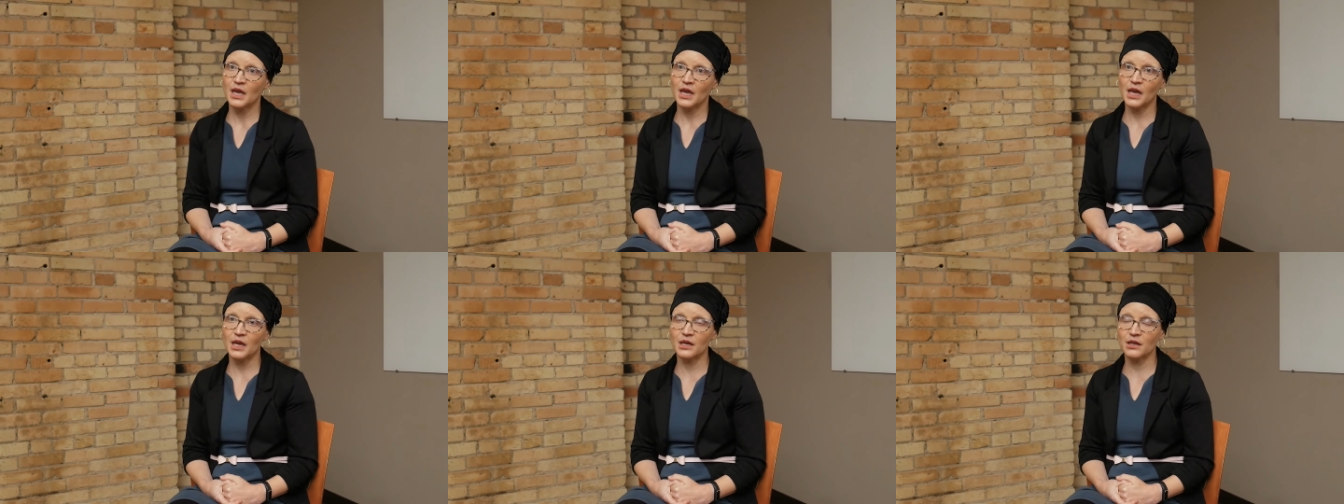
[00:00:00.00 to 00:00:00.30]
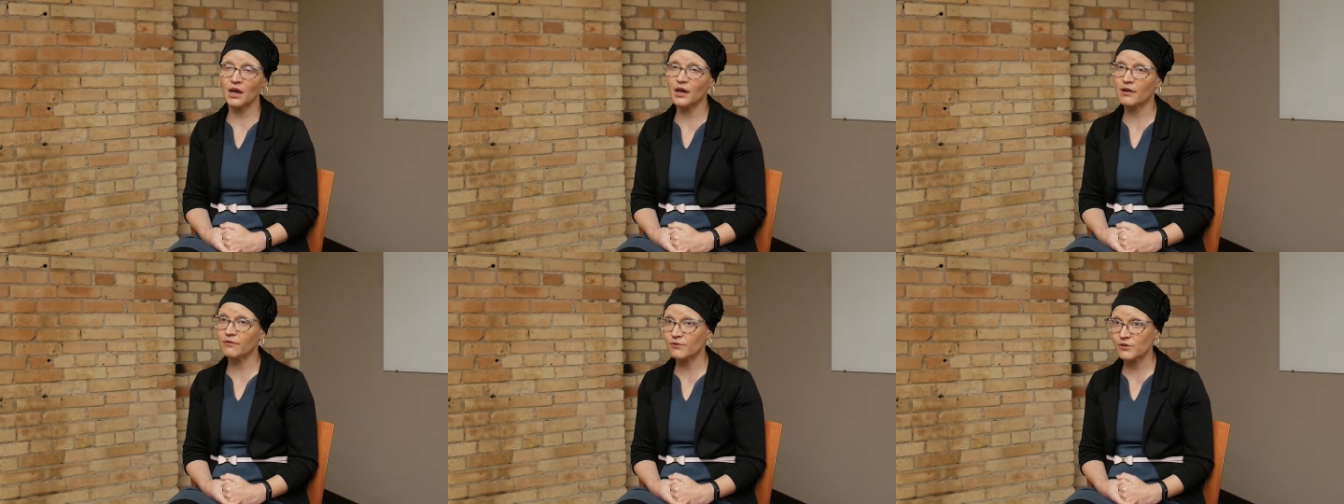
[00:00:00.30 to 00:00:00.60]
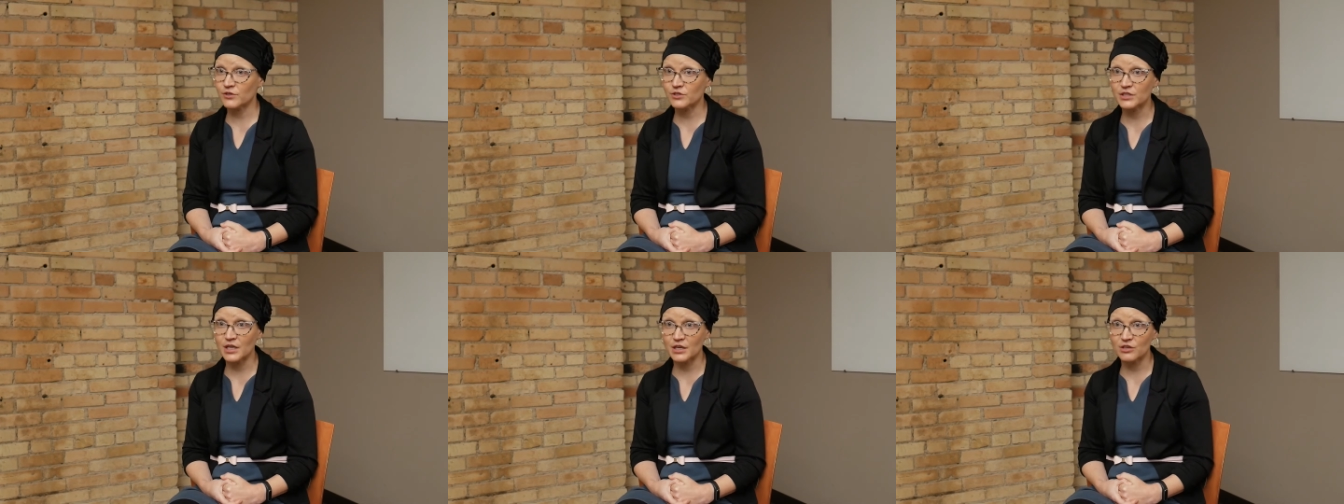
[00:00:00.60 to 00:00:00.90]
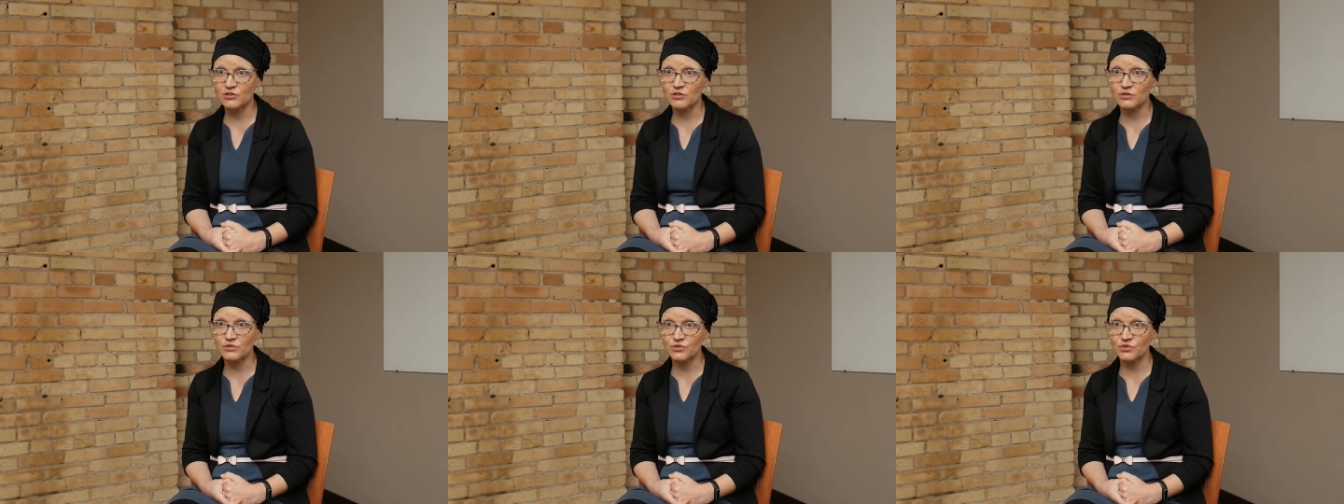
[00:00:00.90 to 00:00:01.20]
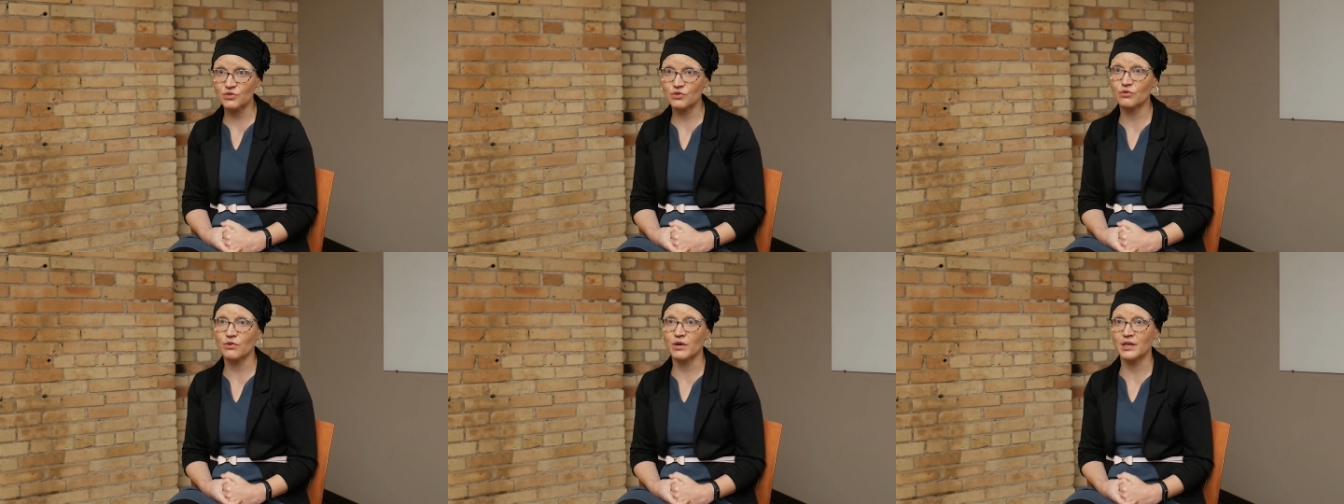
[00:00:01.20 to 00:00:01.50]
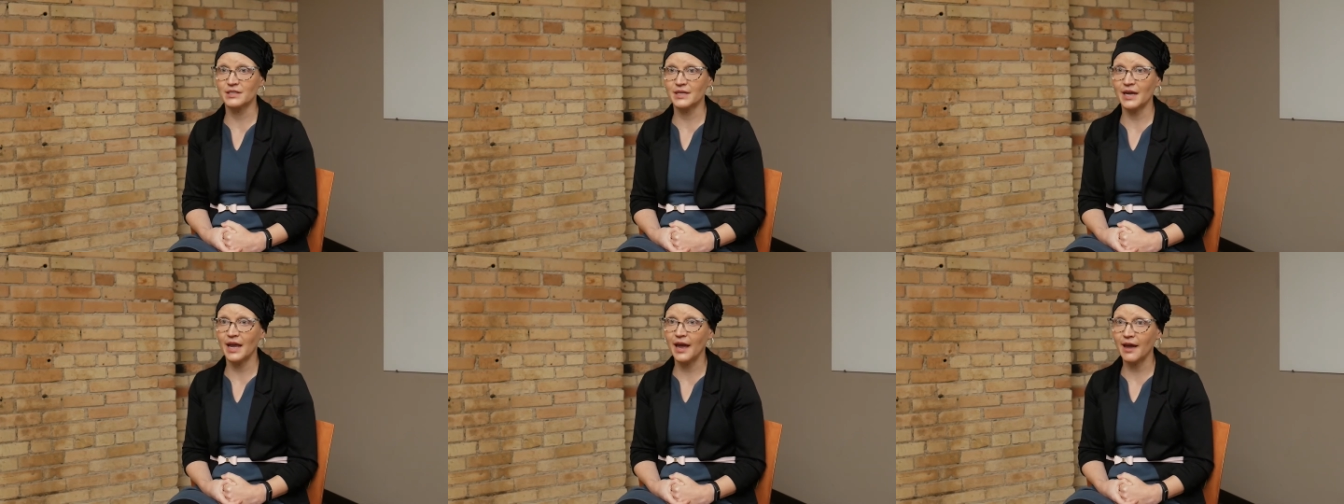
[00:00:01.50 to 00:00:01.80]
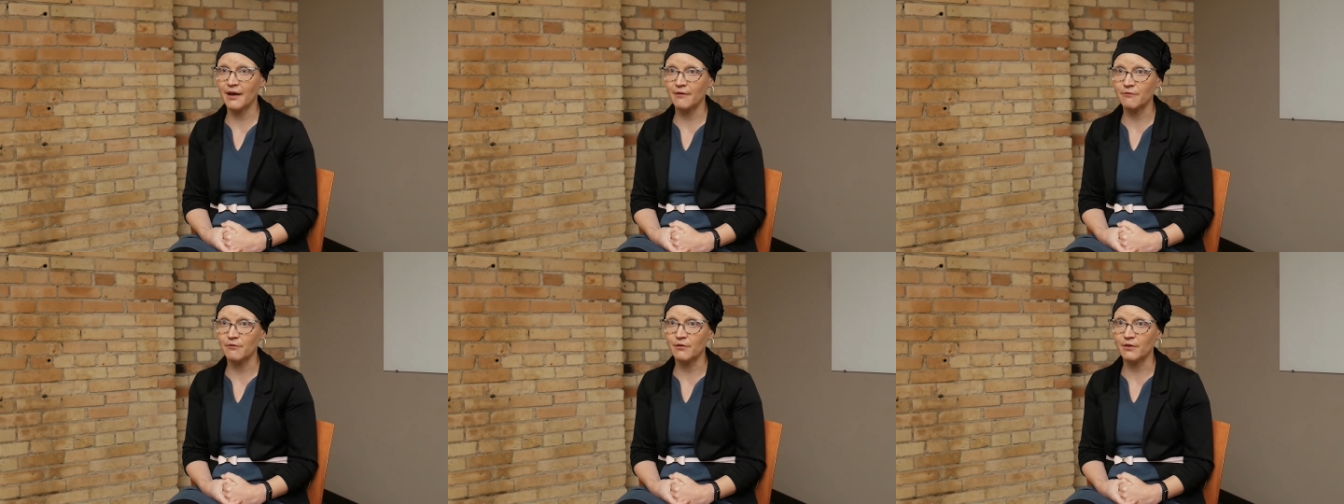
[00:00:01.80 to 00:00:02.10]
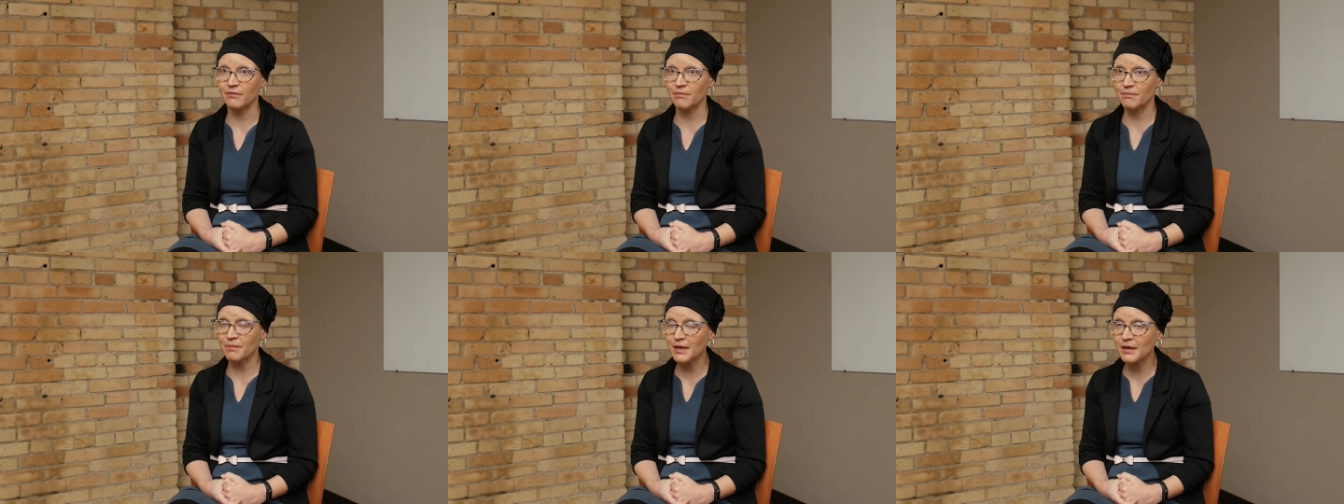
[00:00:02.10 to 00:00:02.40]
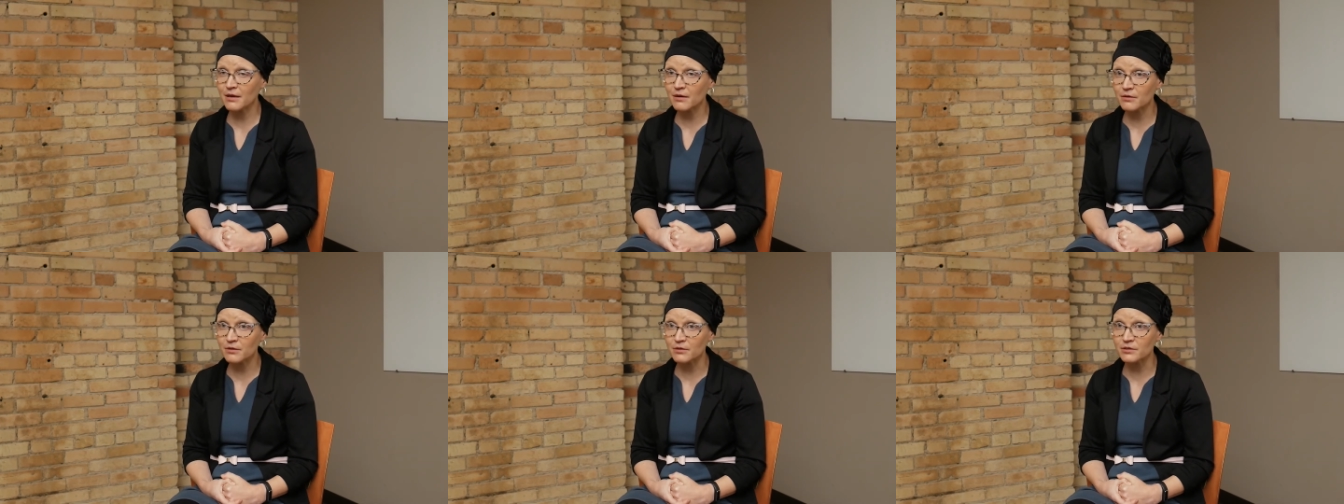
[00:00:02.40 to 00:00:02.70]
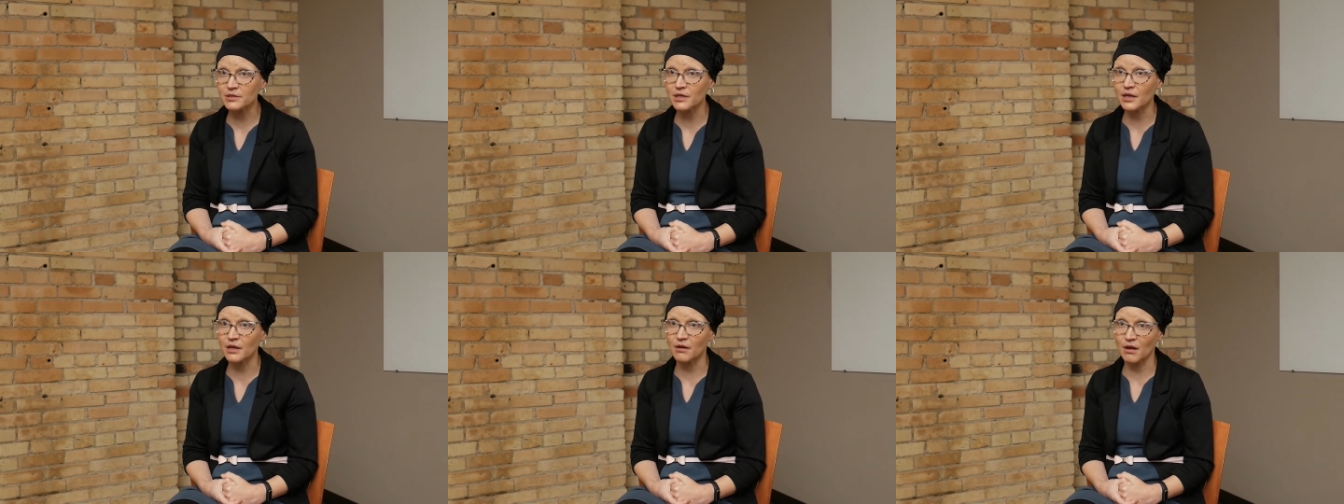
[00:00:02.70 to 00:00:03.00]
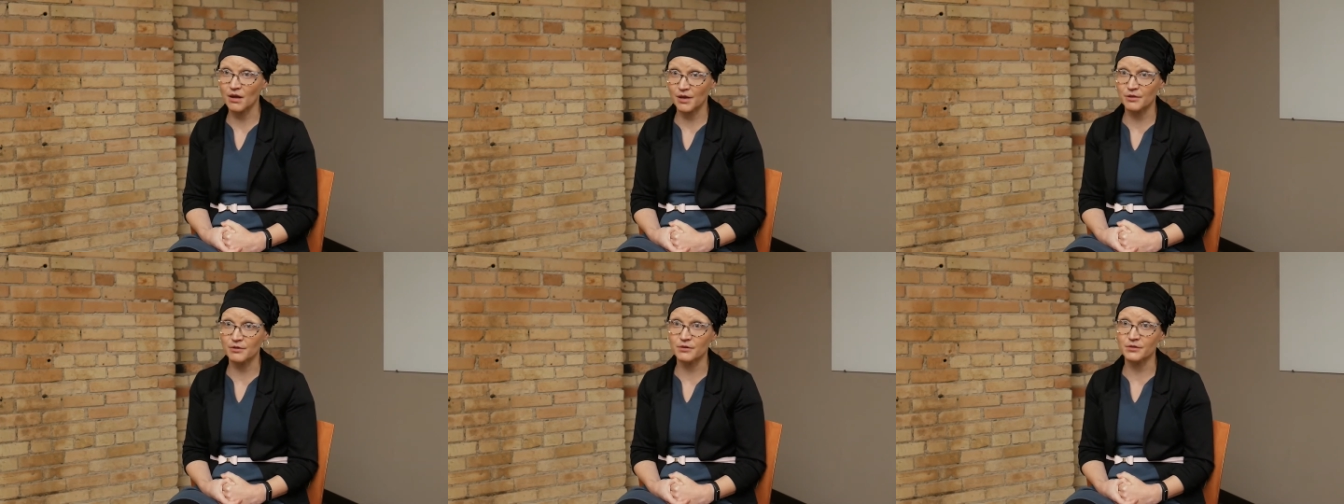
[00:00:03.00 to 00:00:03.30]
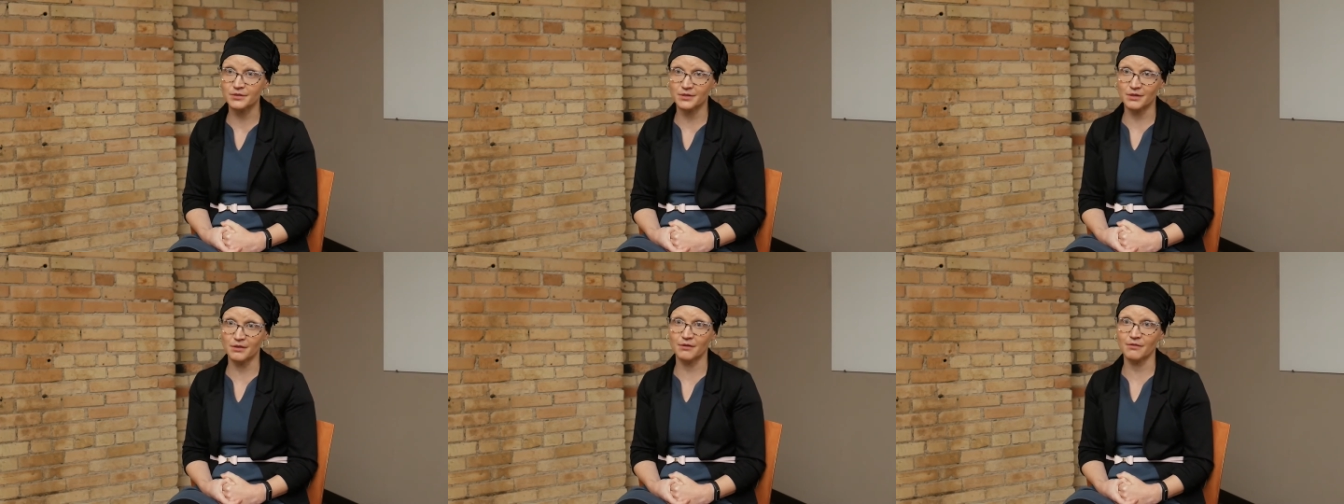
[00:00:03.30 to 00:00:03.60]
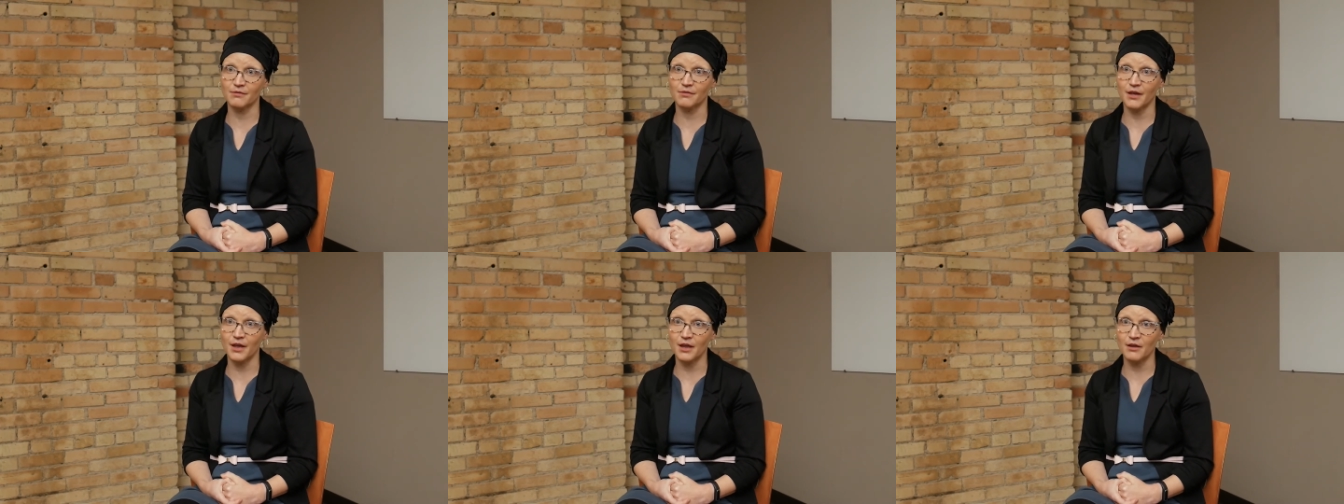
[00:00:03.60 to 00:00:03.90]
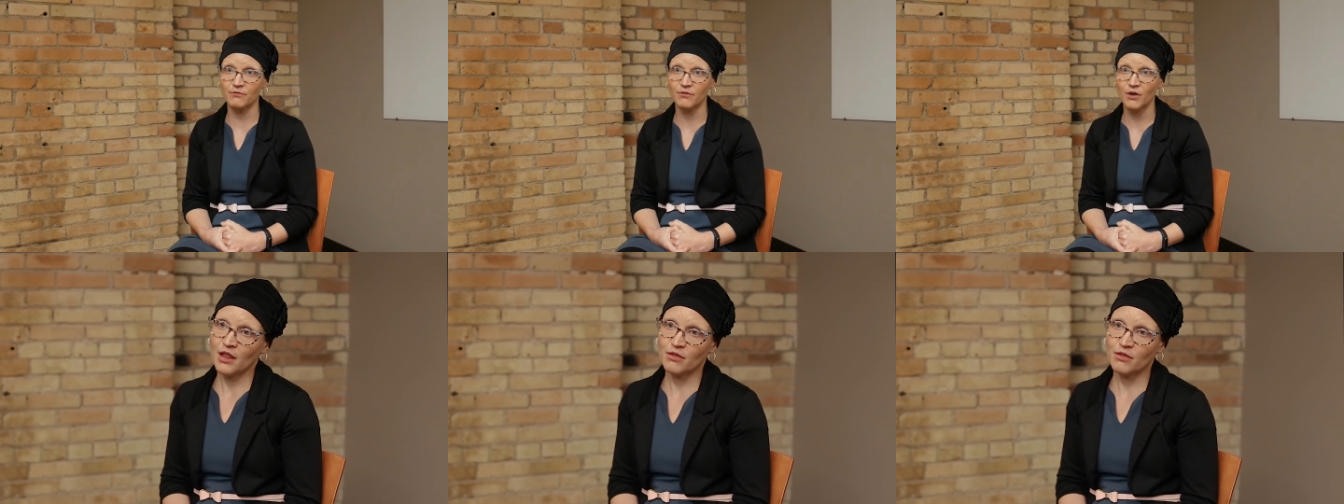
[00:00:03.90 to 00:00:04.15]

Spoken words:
in conversations they're going to have with peers and others in their life.